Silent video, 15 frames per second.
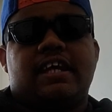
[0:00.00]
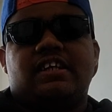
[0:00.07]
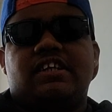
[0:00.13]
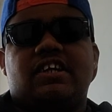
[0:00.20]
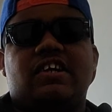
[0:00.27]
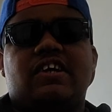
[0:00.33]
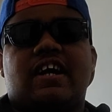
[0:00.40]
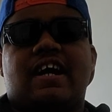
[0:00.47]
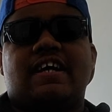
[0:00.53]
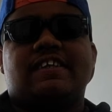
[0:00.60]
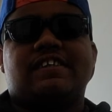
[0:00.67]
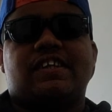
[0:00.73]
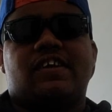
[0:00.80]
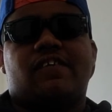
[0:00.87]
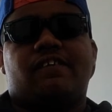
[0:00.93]
yeah guys,
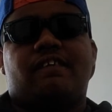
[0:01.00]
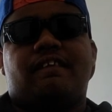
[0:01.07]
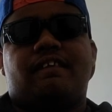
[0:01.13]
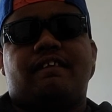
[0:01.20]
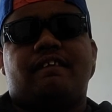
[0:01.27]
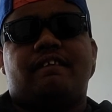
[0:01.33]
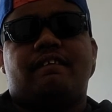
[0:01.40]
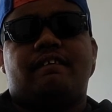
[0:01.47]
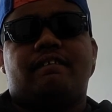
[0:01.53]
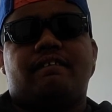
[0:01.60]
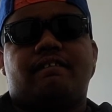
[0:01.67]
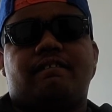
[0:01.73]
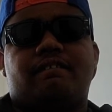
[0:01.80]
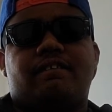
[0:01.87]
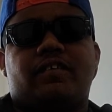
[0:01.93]
so
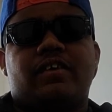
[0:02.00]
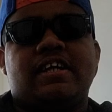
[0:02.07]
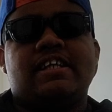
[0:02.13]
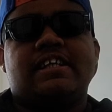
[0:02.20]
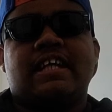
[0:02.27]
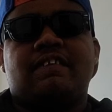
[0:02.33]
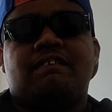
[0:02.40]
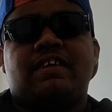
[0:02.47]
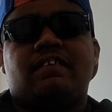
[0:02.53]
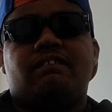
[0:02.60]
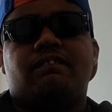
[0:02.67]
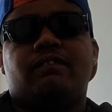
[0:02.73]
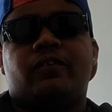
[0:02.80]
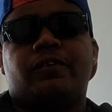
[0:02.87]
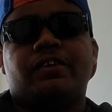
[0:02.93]
please give me
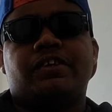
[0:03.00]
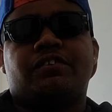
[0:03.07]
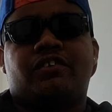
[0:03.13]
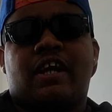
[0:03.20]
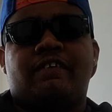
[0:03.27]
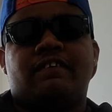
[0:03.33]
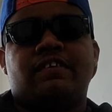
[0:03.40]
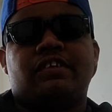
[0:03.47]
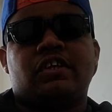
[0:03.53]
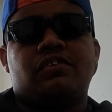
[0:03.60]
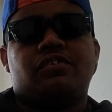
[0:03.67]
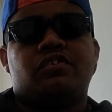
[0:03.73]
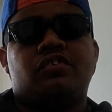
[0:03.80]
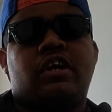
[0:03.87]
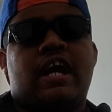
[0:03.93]
more subscribers, so
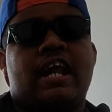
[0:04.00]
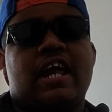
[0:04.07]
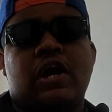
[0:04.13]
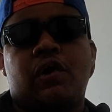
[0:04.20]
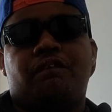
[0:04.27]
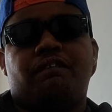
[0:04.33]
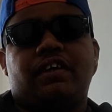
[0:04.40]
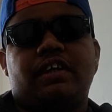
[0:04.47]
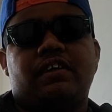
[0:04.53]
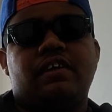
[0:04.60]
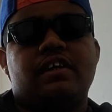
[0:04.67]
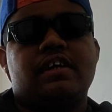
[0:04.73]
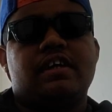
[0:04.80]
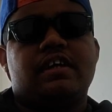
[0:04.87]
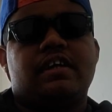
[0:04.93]
you gotta help me.
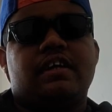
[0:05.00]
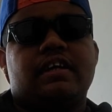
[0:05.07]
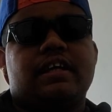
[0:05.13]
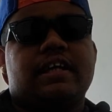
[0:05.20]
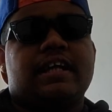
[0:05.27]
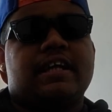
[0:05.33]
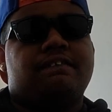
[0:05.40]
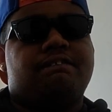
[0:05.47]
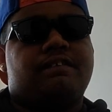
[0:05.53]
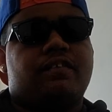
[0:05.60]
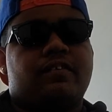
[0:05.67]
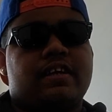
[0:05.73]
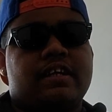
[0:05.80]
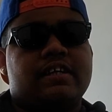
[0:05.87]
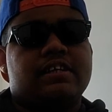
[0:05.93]
And
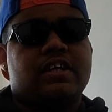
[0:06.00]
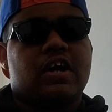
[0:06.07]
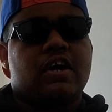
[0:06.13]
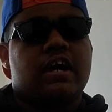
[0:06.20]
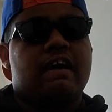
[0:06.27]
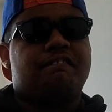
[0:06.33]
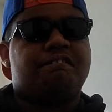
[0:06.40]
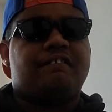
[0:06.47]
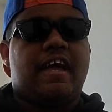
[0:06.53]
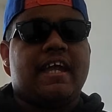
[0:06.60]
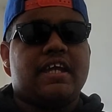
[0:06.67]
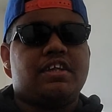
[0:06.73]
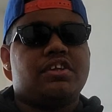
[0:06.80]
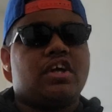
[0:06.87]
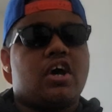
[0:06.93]
please y'all, I'm
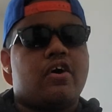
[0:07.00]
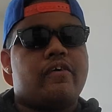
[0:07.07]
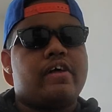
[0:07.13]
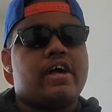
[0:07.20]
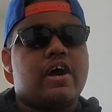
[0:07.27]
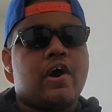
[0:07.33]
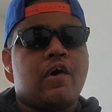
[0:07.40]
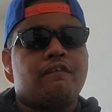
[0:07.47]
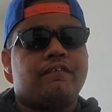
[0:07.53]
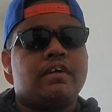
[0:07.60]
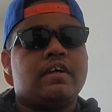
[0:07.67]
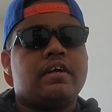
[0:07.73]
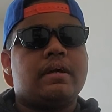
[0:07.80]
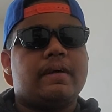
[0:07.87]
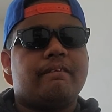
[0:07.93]
begging y'all, help
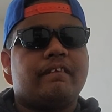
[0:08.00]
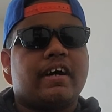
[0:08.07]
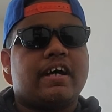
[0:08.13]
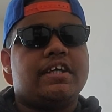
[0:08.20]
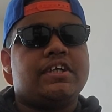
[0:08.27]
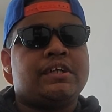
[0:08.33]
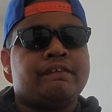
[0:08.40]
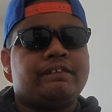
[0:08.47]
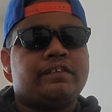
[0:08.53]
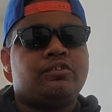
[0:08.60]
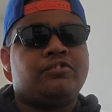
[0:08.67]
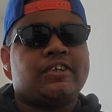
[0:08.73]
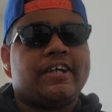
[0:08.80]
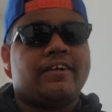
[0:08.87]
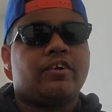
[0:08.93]
my YouTube
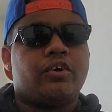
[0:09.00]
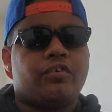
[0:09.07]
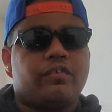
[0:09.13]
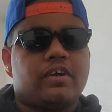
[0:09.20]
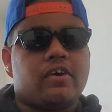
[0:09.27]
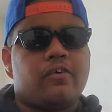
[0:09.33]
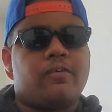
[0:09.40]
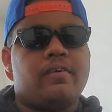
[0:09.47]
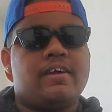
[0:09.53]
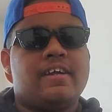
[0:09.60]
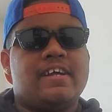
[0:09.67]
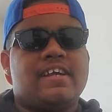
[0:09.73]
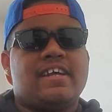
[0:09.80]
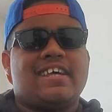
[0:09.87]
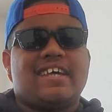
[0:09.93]
channel grow.
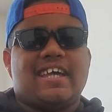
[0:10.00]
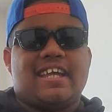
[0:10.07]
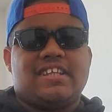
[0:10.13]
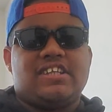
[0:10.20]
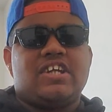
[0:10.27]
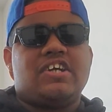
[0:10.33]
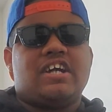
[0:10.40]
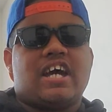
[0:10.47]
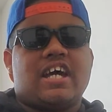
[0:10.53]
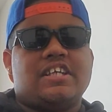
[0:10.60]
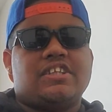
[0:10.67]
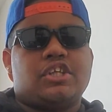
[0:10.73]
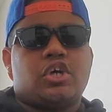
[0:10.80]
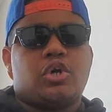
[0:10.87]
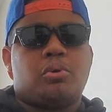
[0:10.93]
And yeah
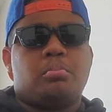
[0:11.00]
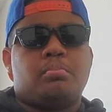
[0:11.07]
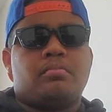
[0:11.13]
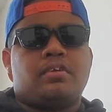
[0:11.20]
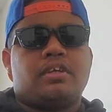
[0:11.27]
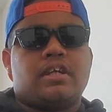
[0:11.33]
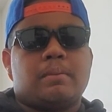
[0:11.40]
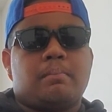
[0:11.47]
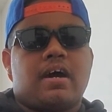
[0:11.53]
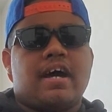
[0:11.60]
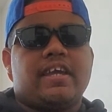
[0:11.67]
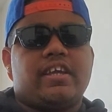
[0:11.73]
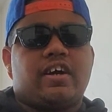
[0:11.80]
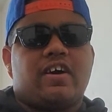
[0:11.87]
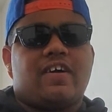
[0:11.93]
guys, so goodbye
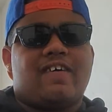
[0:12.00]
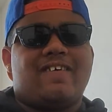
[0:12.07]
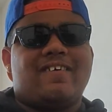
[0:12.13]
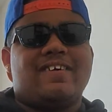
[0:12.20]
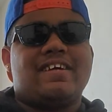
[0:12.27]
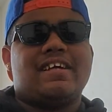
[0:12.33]
y'all.